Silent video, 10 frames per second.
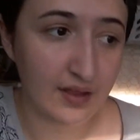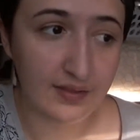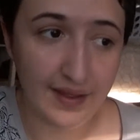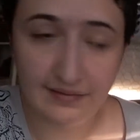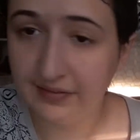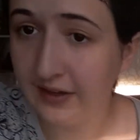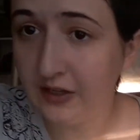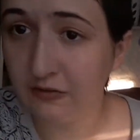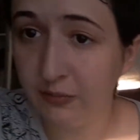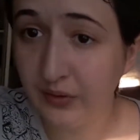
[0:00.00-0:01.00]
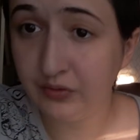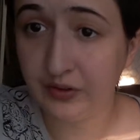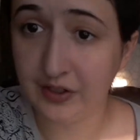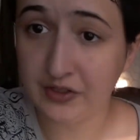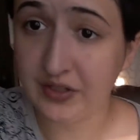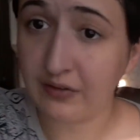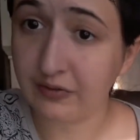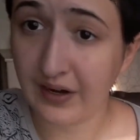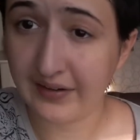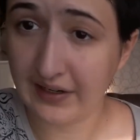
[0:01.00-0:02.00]
the life that you've built for
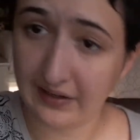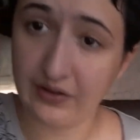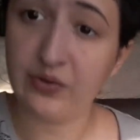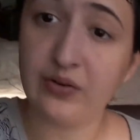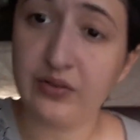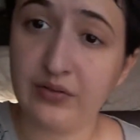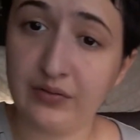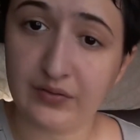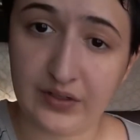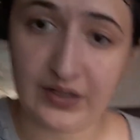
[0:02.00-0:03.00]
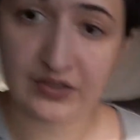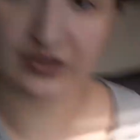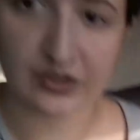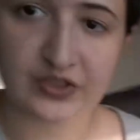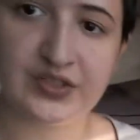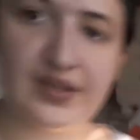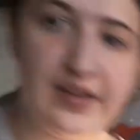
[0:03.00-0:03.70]
yourself right now. Because you're just